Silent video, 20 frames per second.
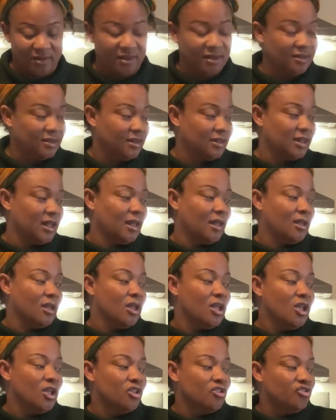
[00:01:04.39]
This is a
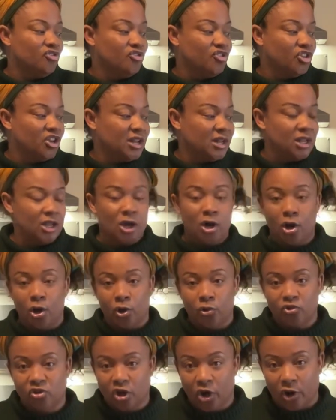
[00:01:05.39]

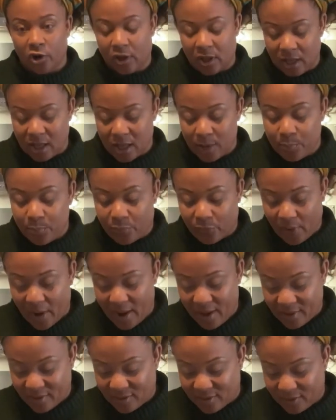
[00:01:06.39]
Genio turkey
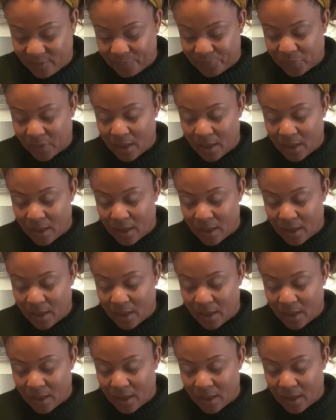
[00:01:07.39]
breast,